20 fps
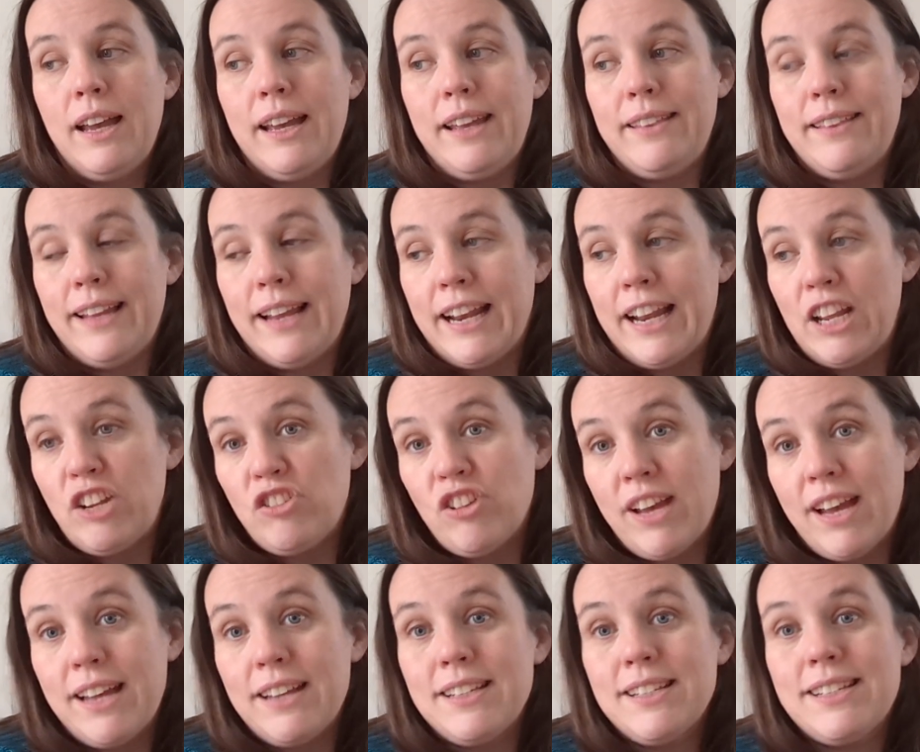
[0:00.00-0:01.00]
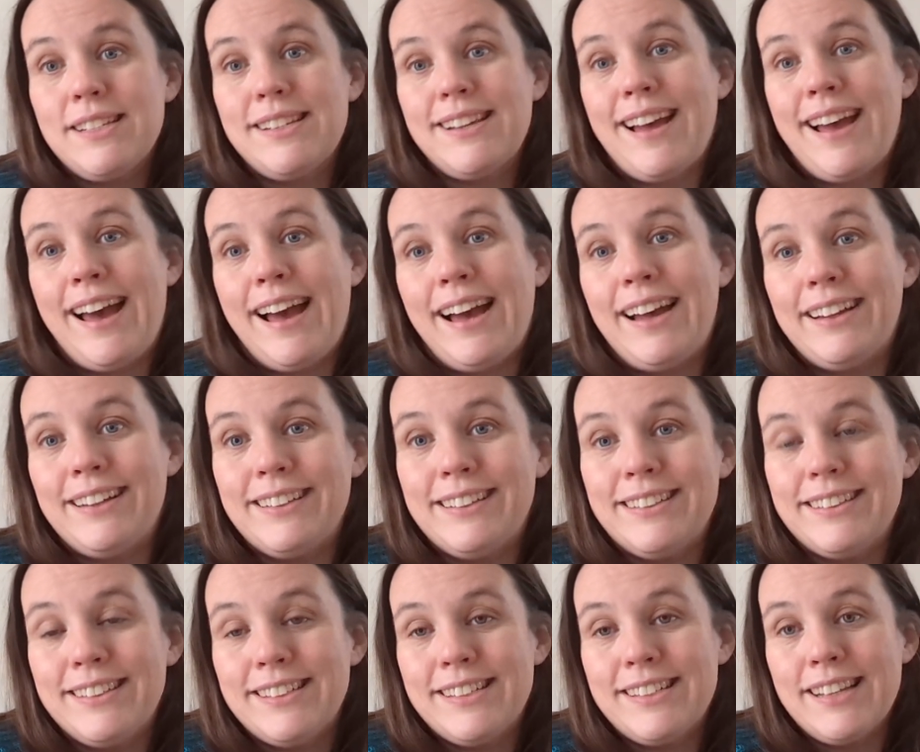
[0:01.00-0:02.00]
in the NHS
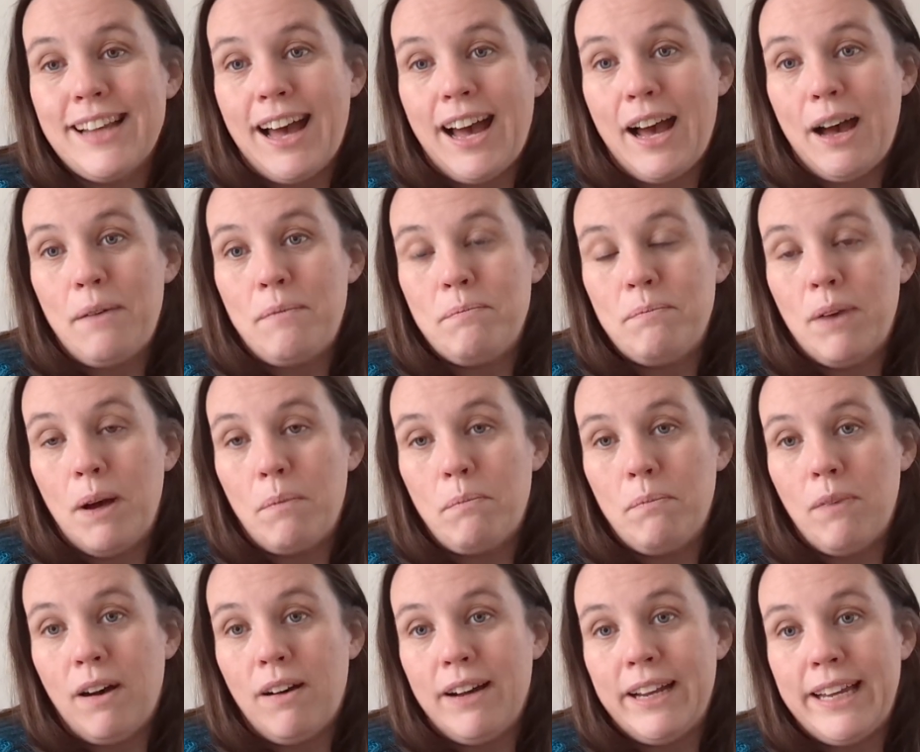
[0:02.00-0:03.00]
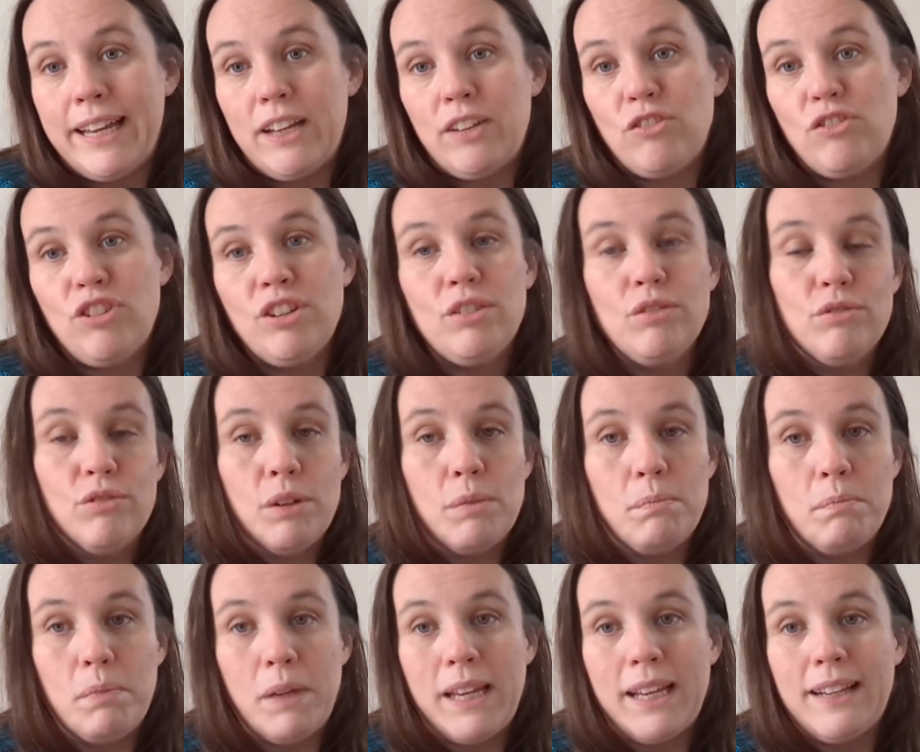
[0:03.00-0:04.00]
and my
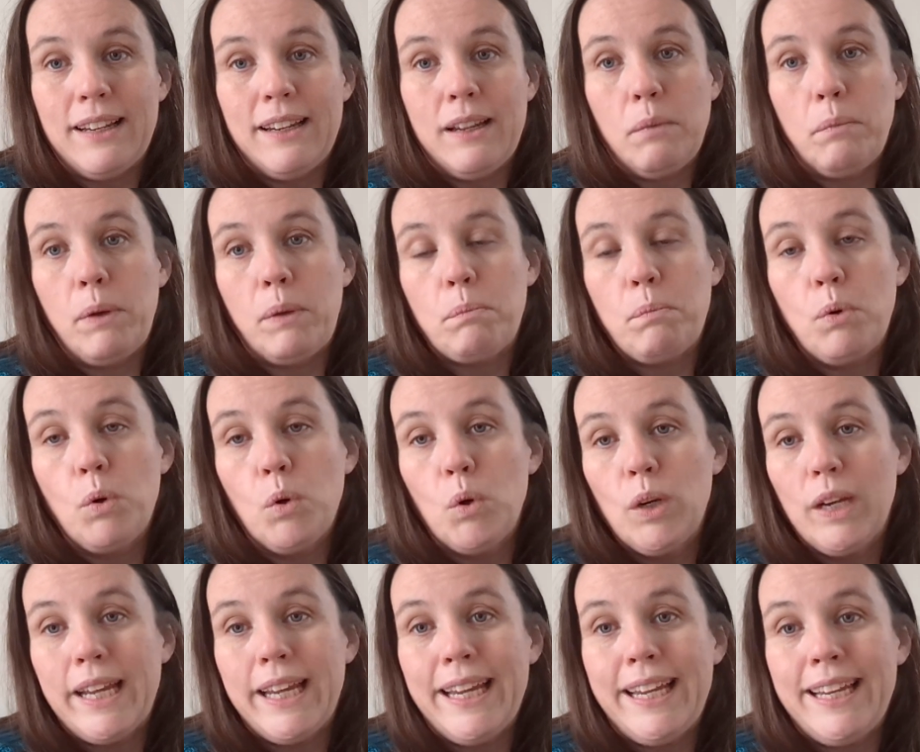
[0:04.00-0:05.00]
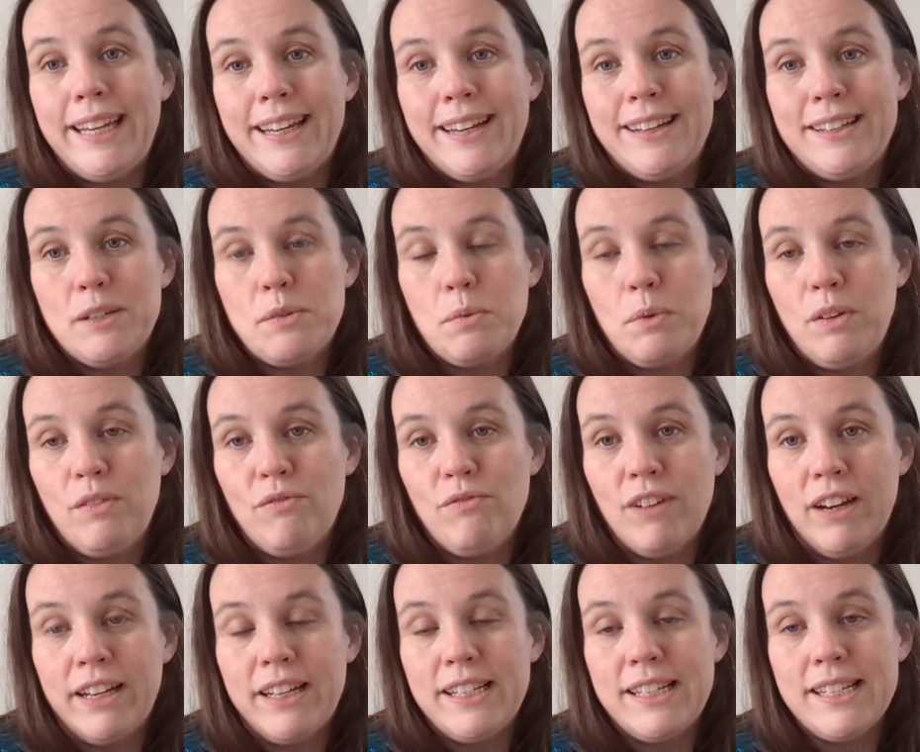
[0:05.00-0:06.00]
children being a little bit poorly as we
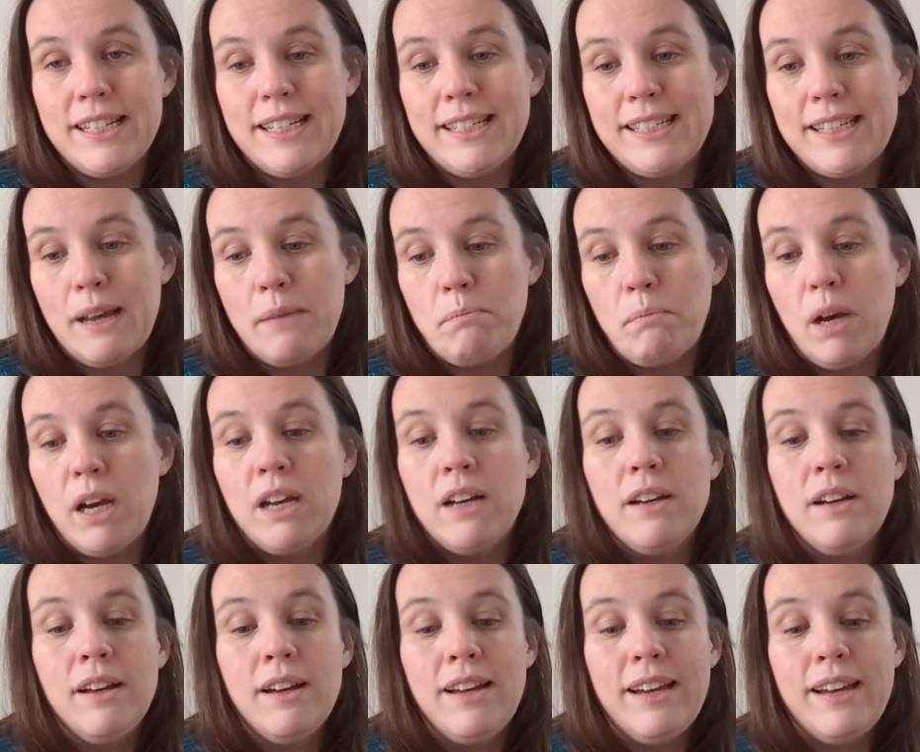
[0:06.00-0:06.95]
run into December,